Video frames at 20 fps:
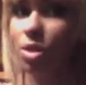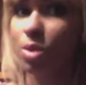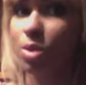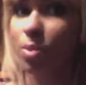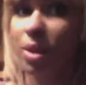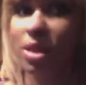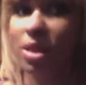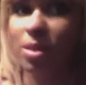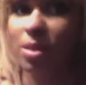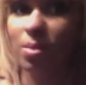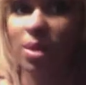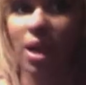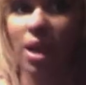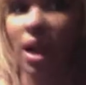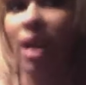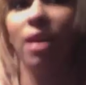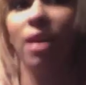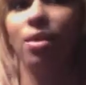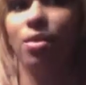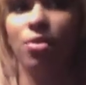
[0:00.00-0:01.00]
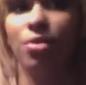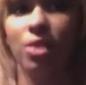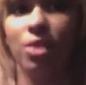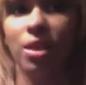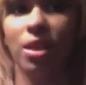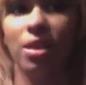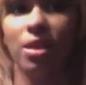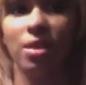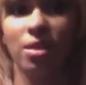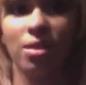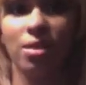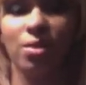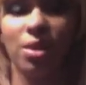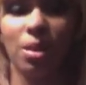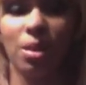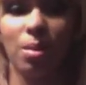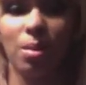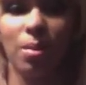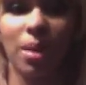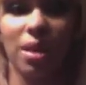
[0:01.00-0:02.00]
surprise to me. I had no freaking idea he was
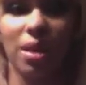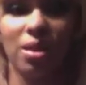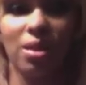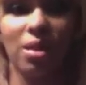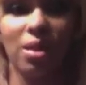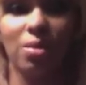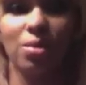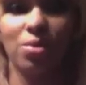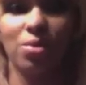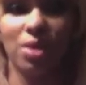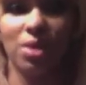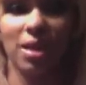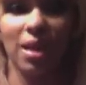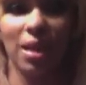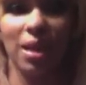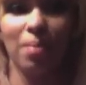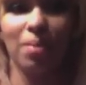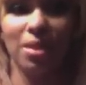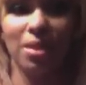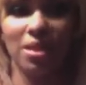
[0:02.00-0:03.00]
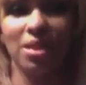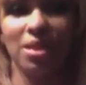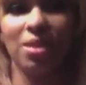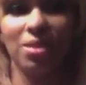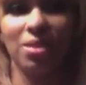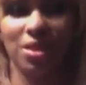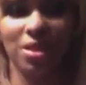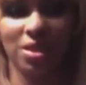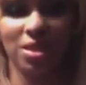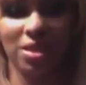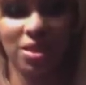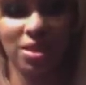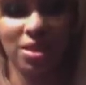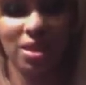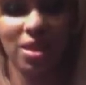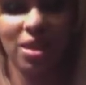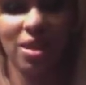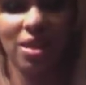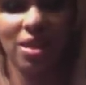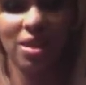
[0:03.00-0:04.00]
coming back, so I was really happy to see Christian.
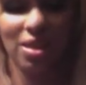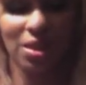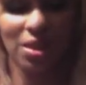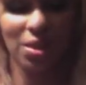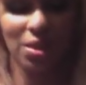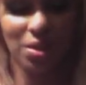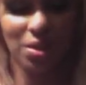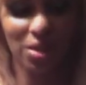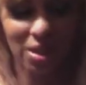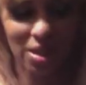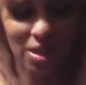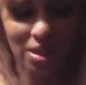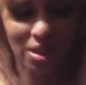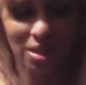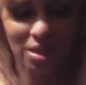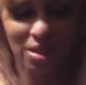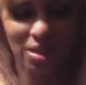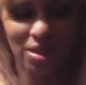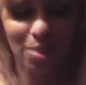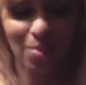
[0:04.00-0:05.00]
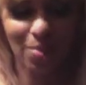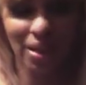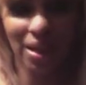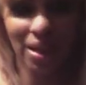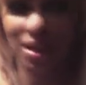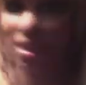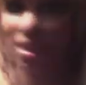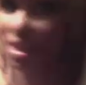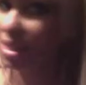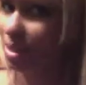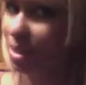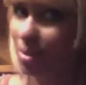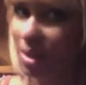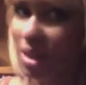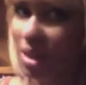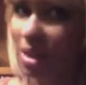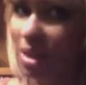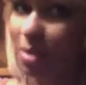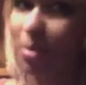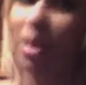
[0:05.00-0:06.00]
So Christian is back. He's in
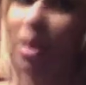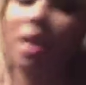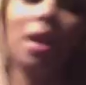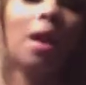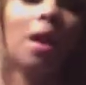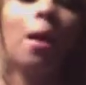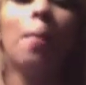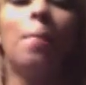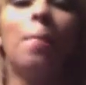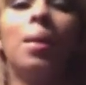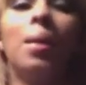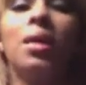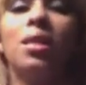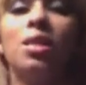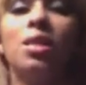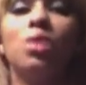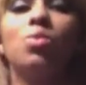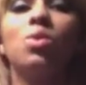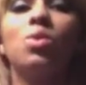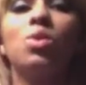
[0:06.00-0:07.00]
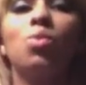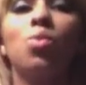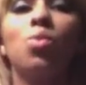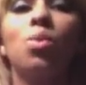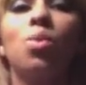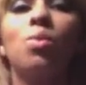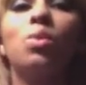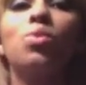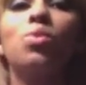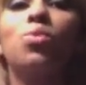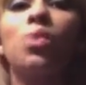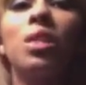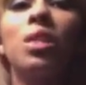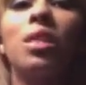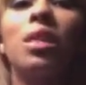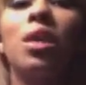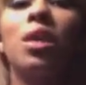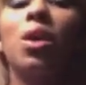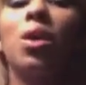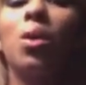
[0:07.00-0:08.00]
Money in the Bank. But here's what was
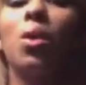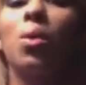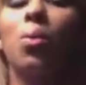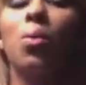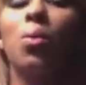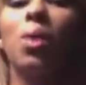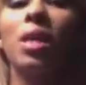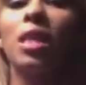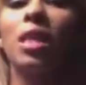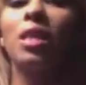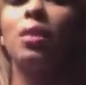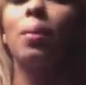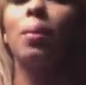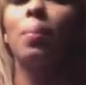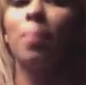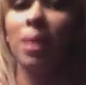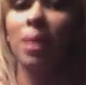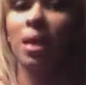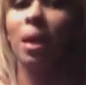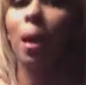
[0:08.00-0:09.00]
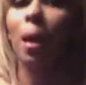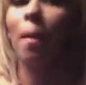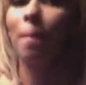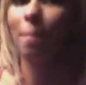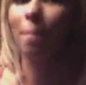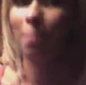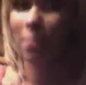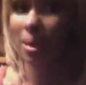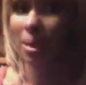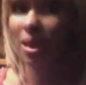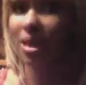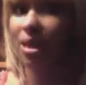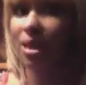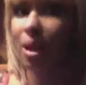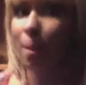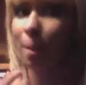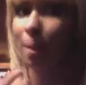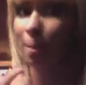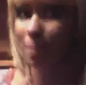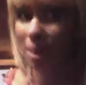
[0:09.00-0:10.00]
really, really the big
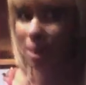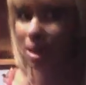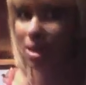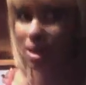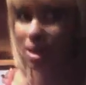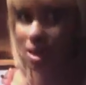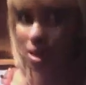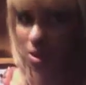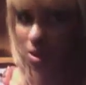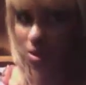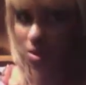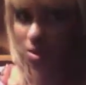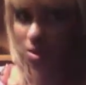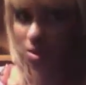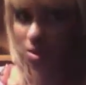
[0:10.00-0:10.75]
deal.